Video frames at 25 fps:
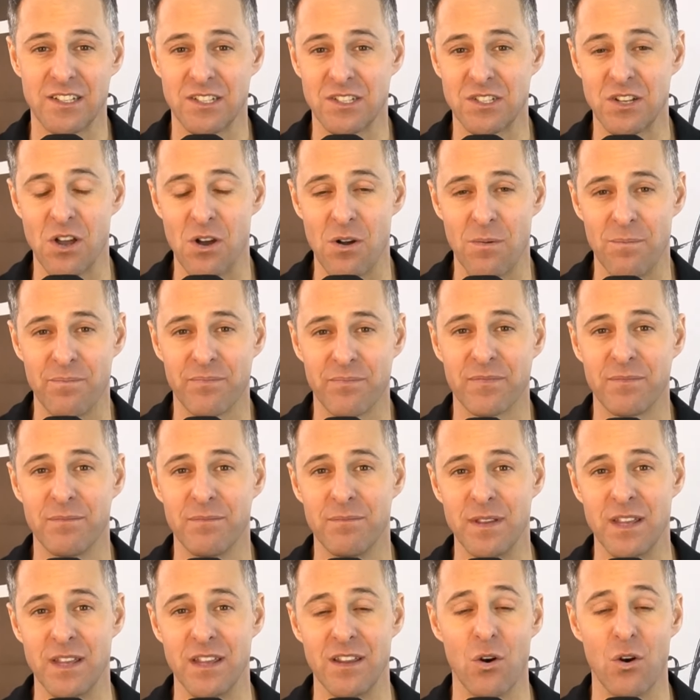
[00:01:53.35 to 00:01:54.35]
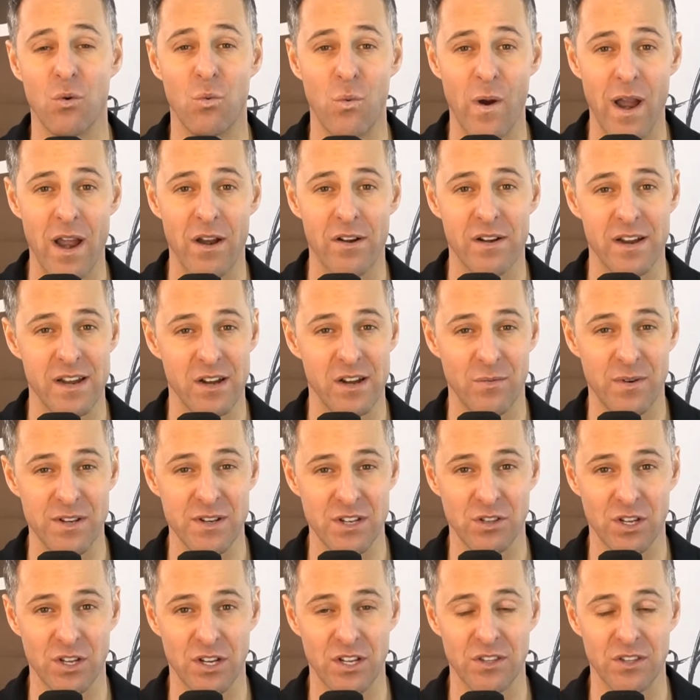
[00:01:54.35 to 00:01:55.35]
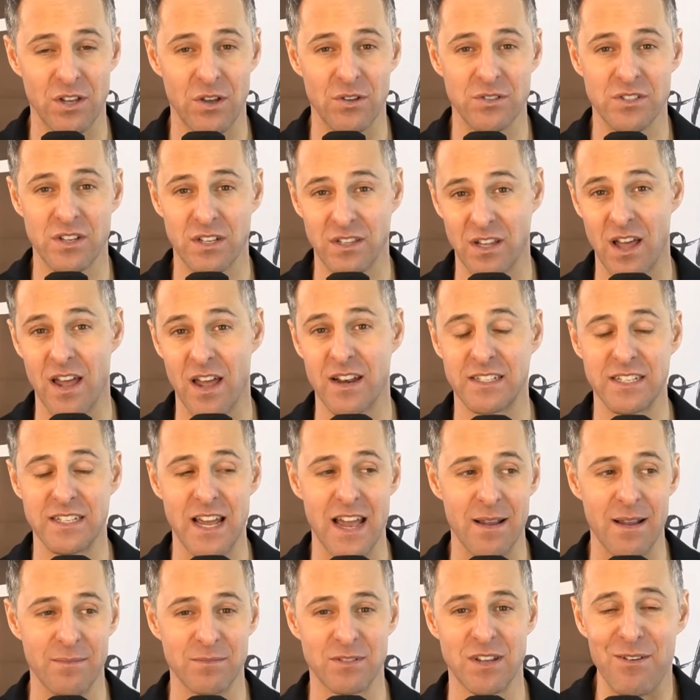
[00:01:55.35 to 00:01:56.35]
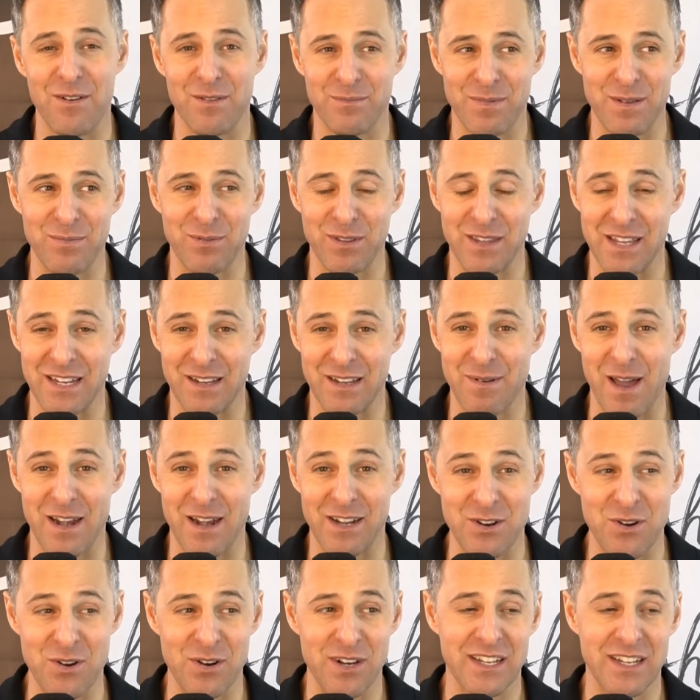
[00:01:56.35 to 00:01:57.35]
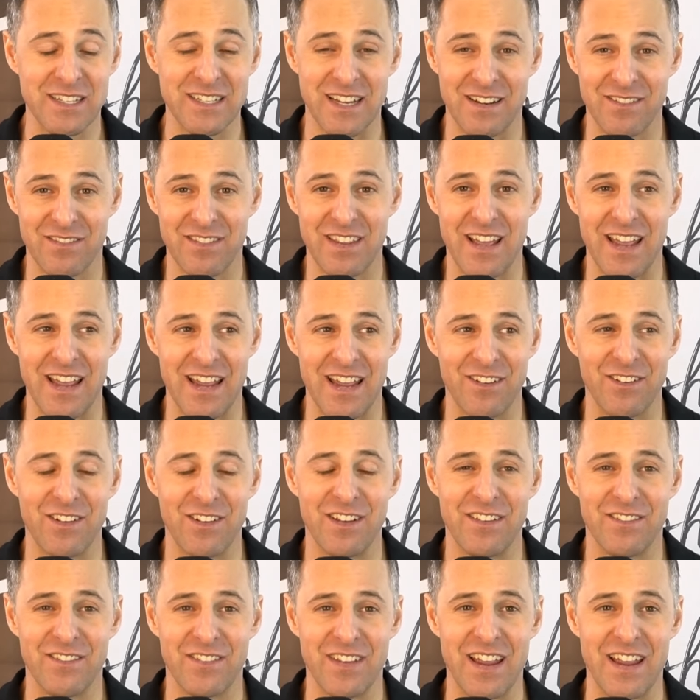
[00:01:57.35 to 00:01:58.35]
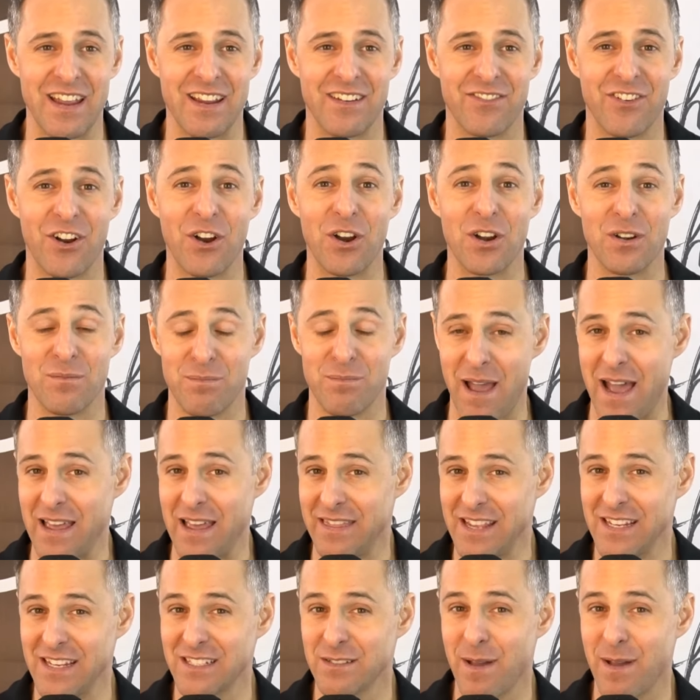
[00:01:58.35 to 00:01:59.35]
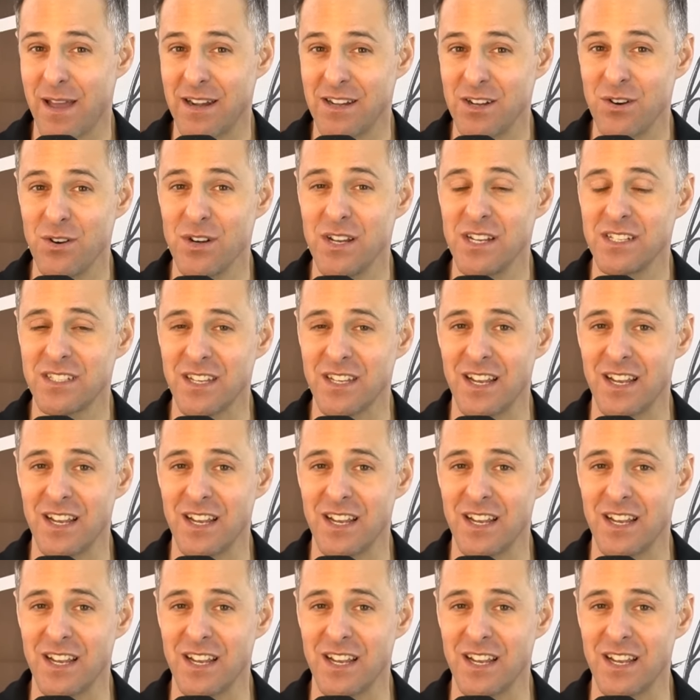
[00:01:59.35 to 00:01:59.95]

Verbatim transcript: So be wary when you look at those. A lot of times when people think about annuities, and if they if they've heard bad things about annuities,